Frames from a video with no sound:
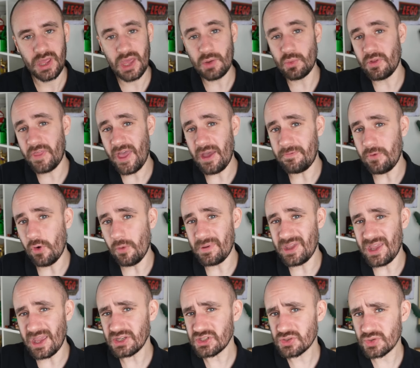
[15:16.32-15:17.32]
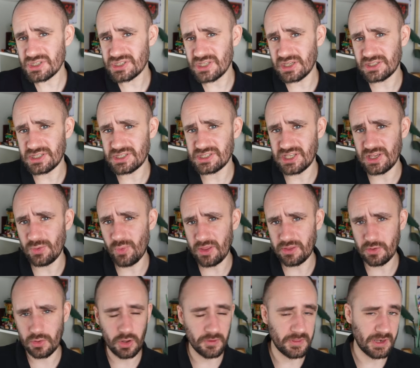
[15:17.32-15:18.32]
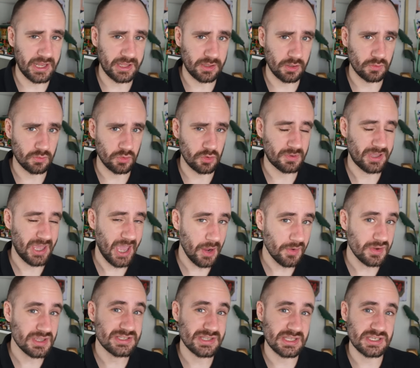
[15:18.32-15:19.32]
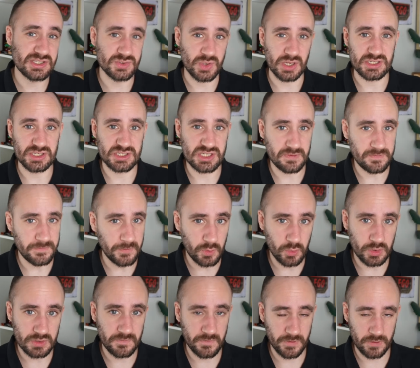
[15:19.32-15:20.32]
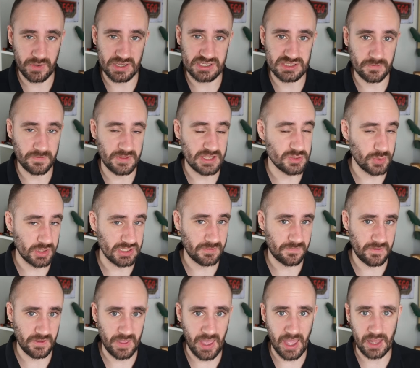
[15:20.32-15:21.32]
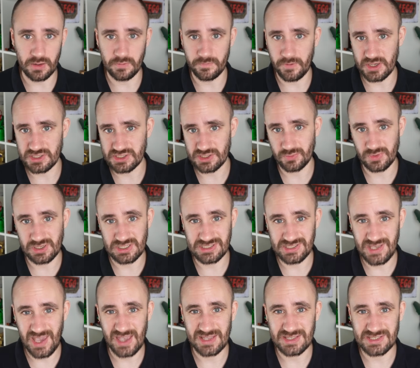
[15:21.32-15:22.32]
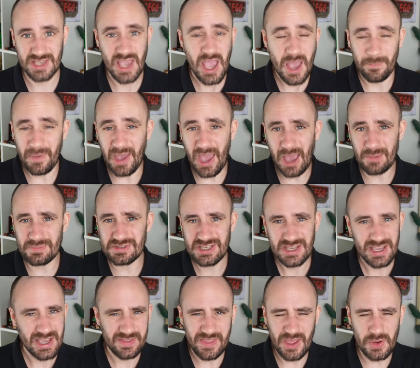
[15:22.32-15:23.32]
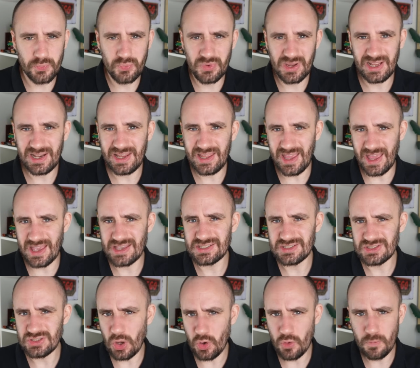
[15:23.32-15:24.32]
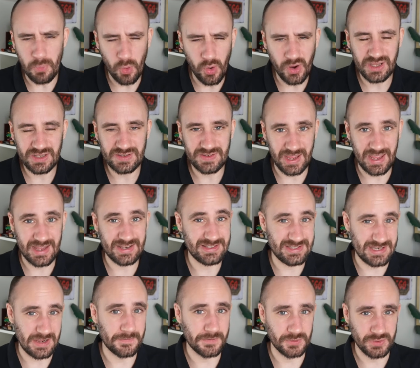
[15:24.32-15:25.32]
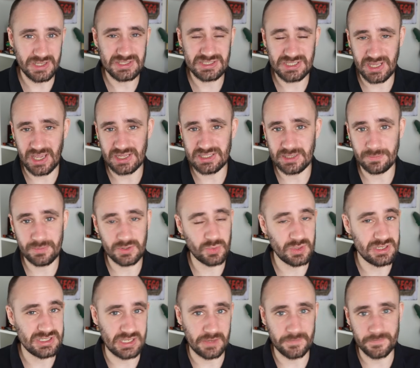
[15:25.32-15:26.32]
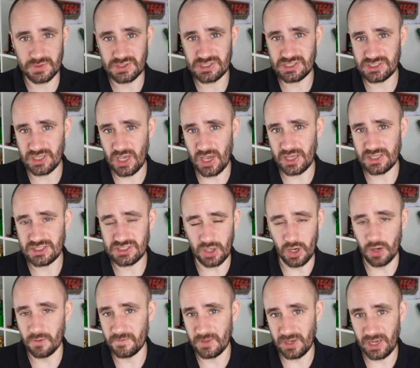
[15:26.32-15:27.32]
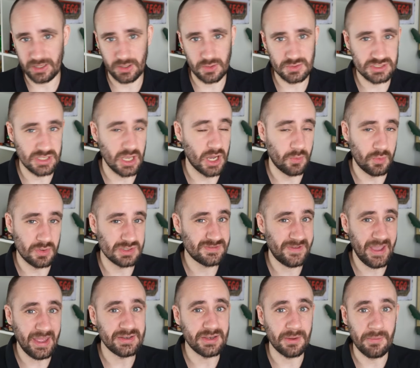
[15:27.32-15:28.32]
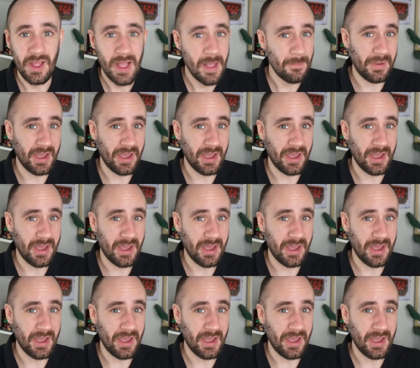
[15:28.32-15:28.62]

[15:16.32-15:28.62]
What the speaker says: It will therefore be interesting to see whether or not the LEGO Group carries this strategy forward for the rest of the 25th anniversary sets. Perhaps there really is no point in differentiating between different sides of the LEGO Star Wars fandom.